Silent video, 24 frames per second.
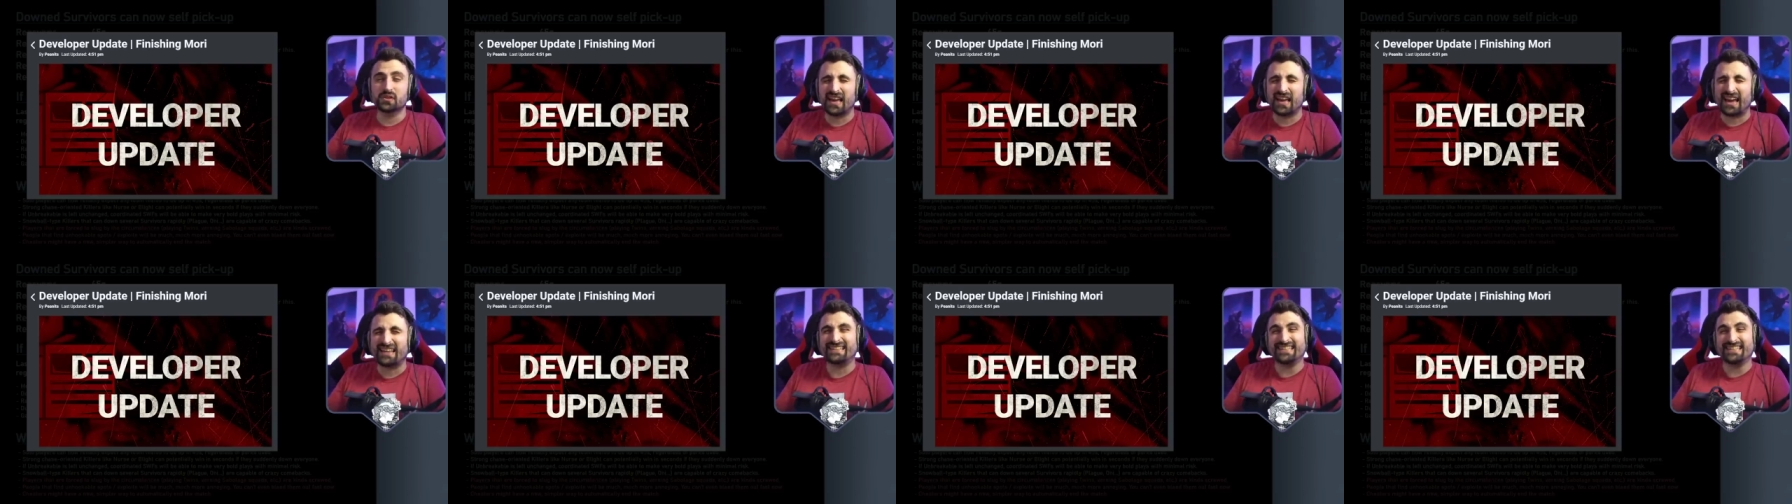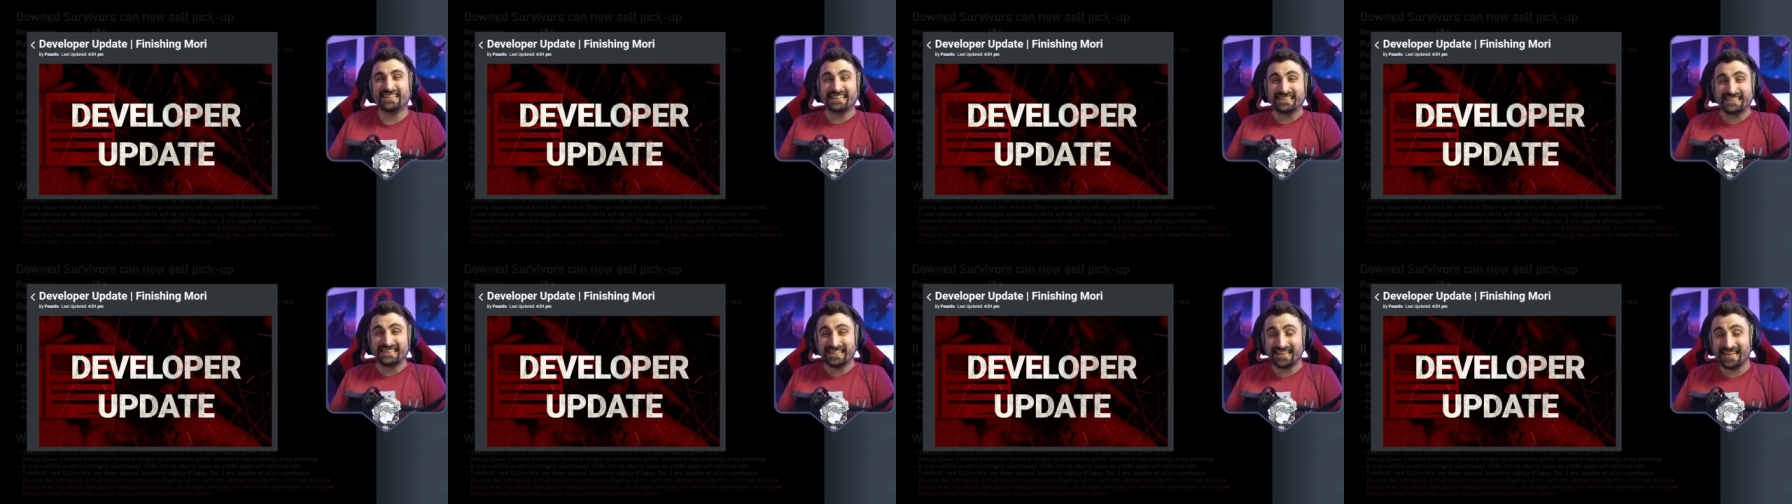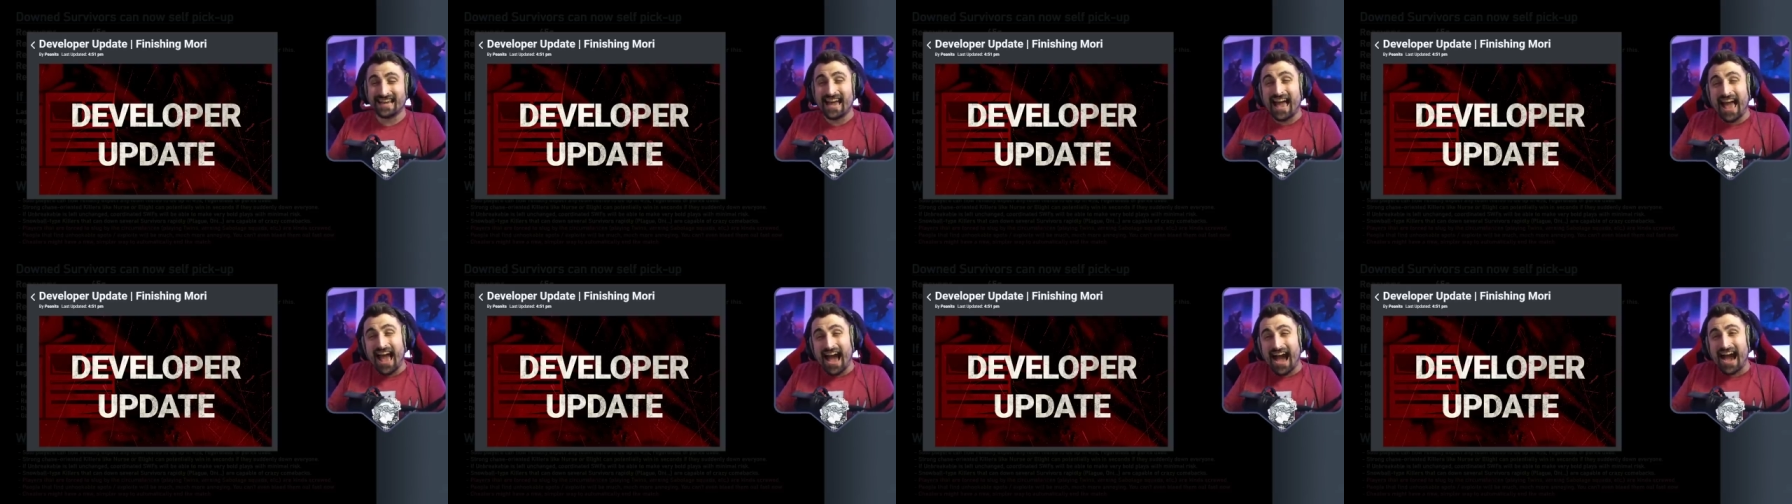
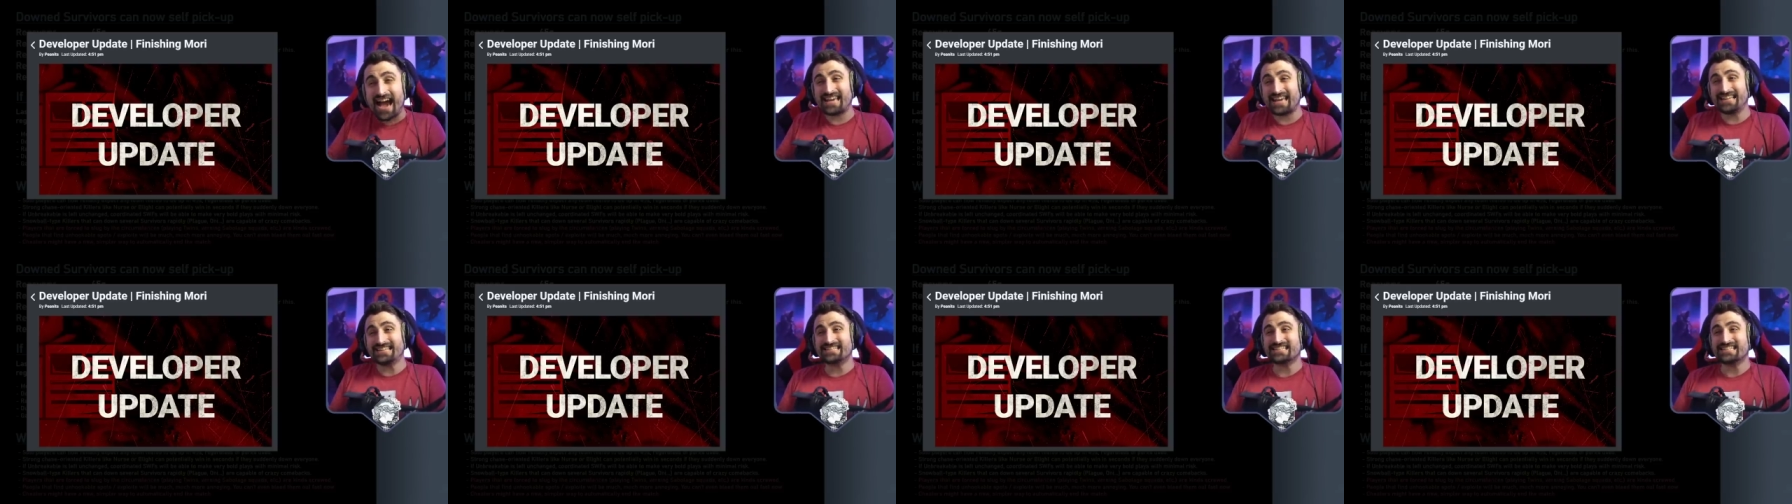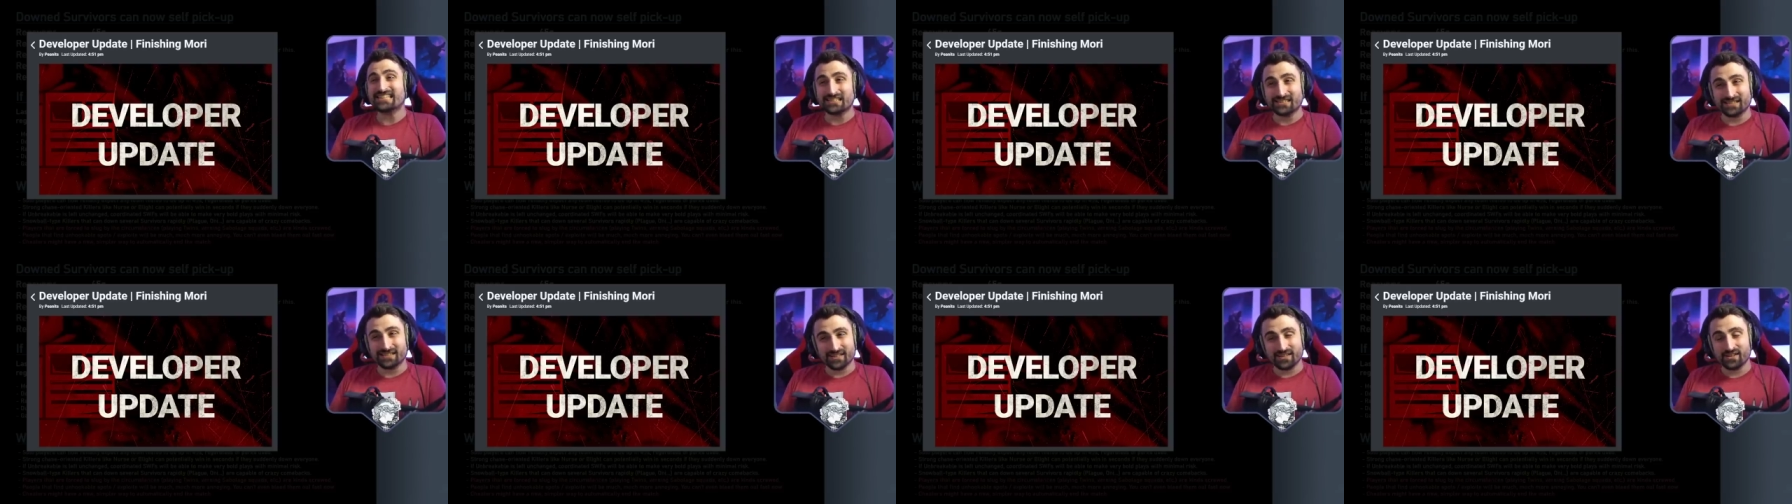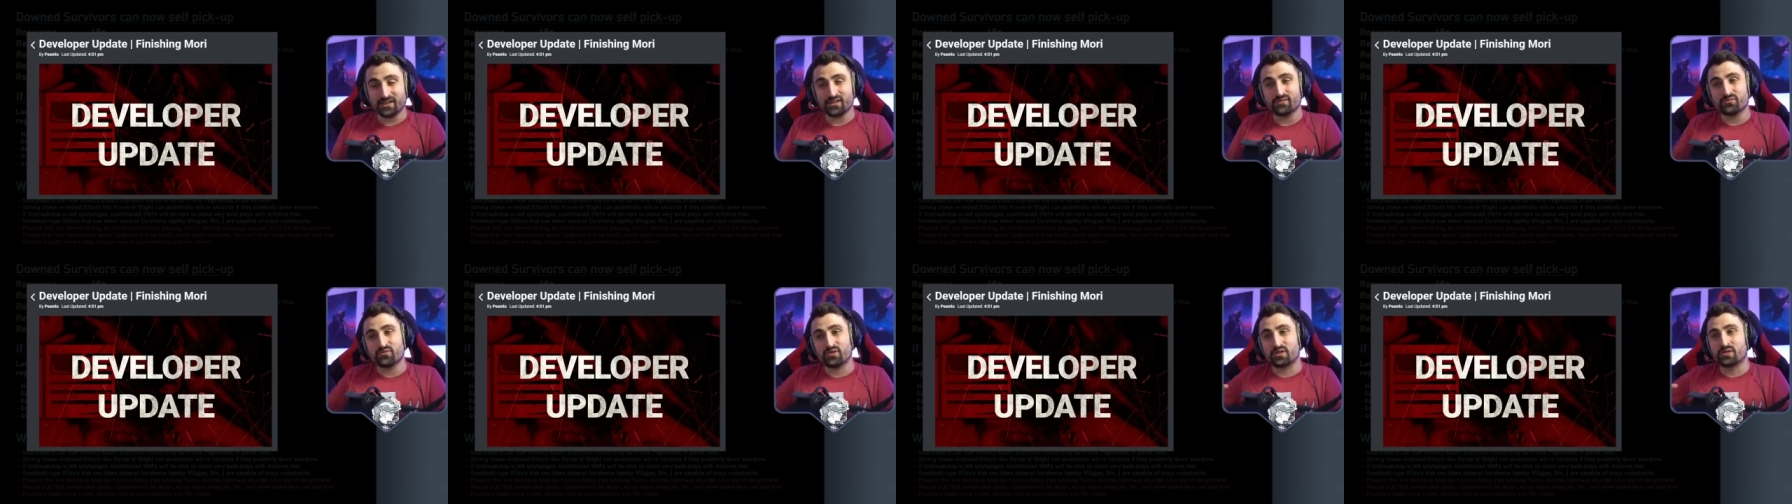ideally
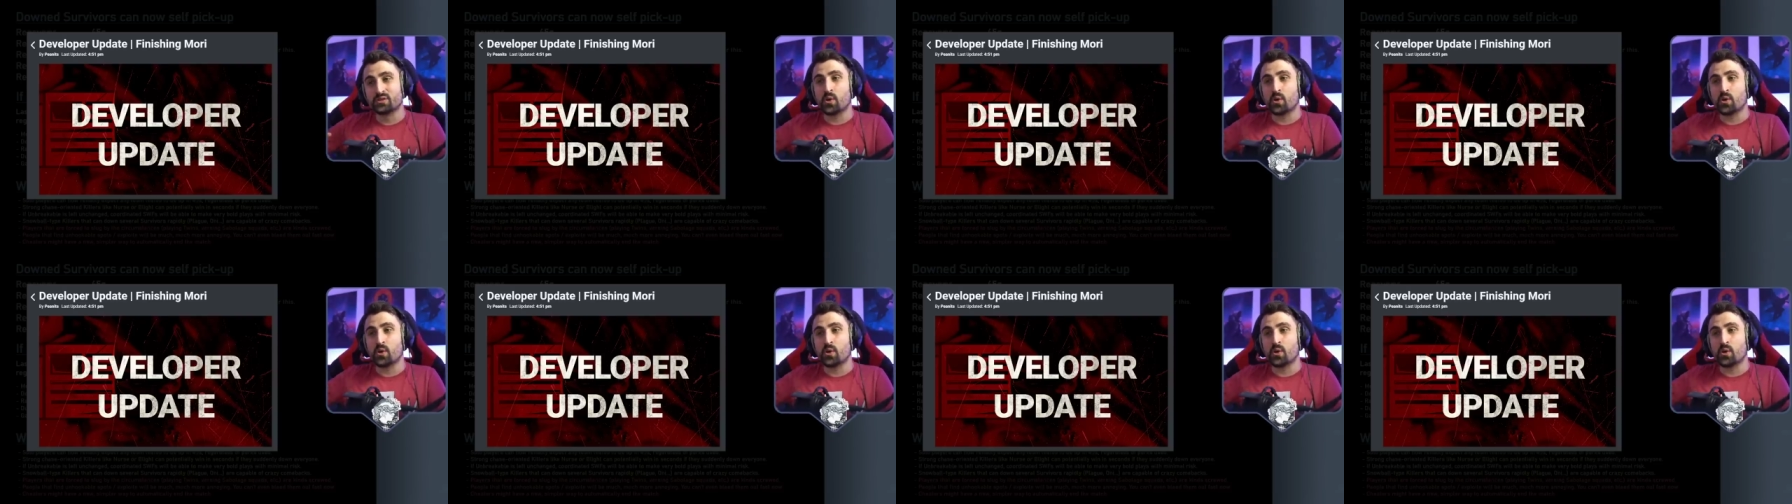ideally with